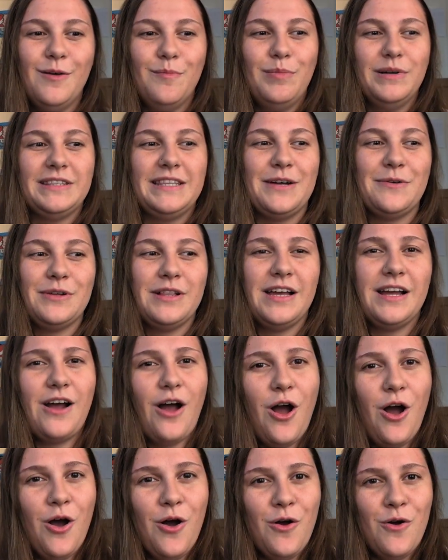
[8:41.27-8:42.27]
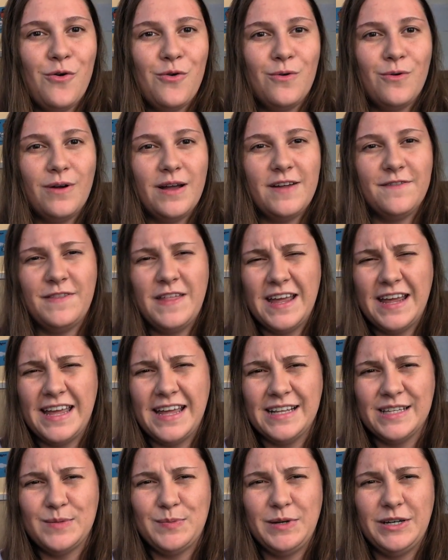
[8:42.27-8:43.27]
but they were like, oh, if they
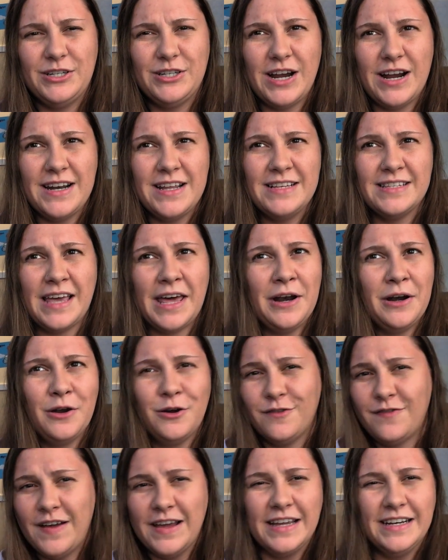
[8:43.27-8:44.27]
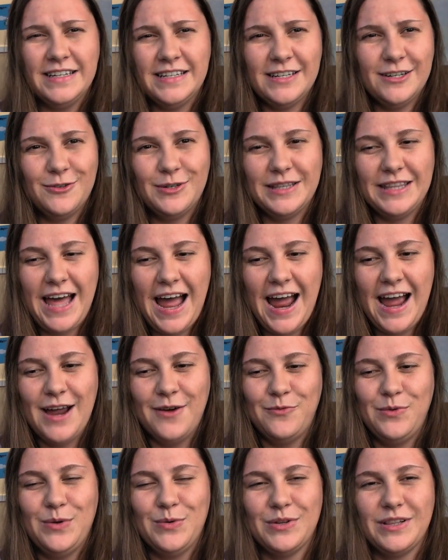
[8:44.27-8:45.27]
can't speak Chinese, I don't know if I can deal with that.
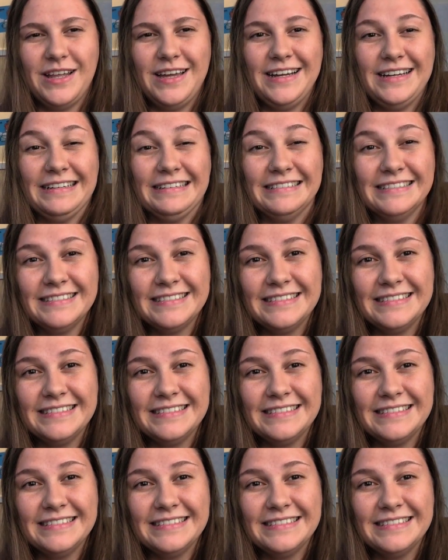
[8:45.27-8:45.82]
And we were like,